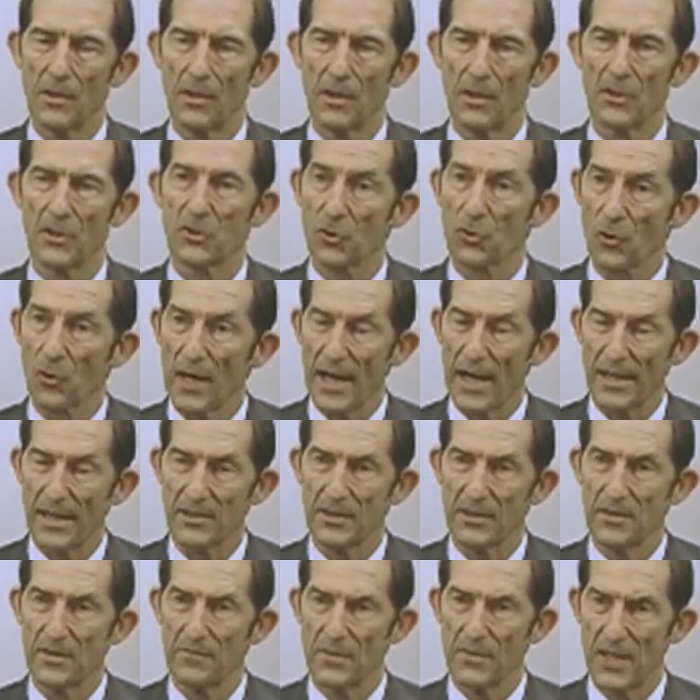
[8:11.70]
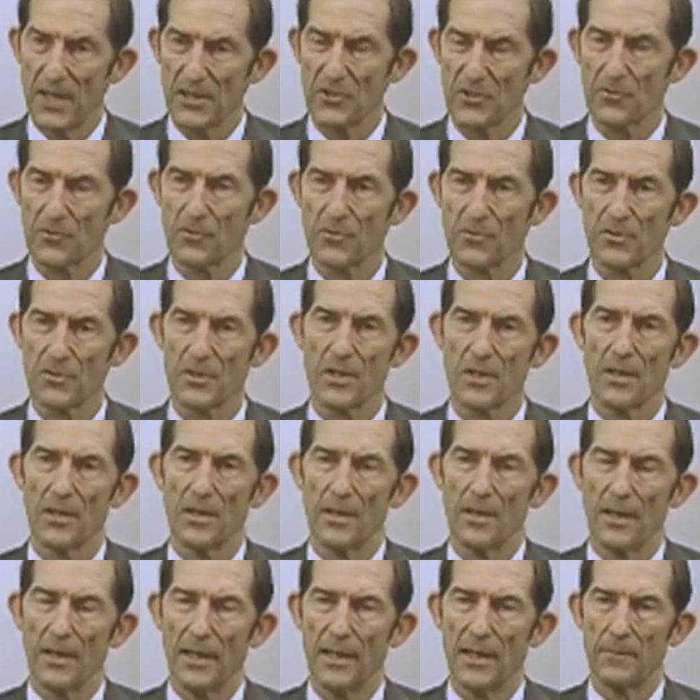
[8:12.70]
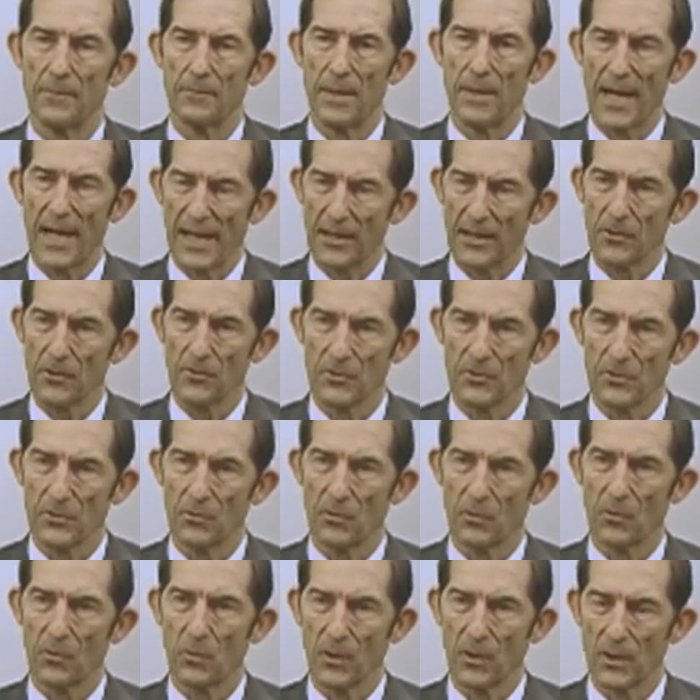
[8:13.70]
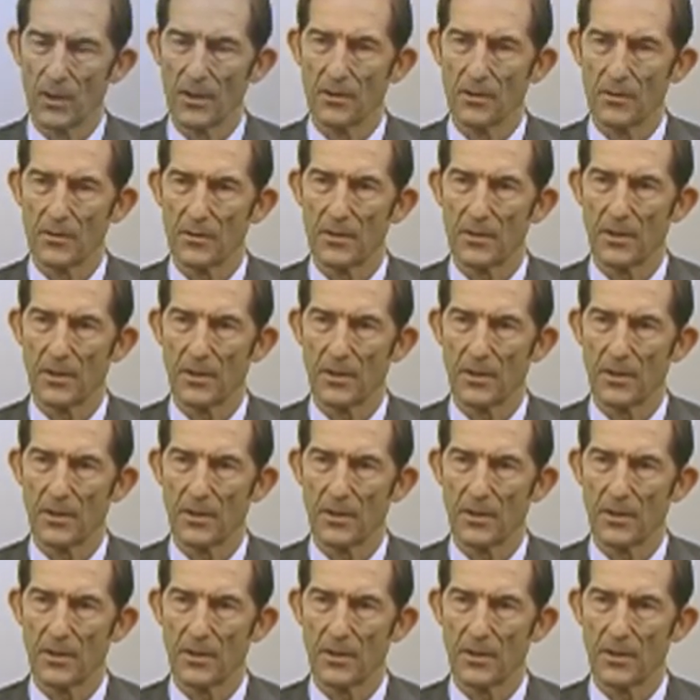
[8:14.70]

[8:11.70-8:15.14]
attract investors and backers who are willing to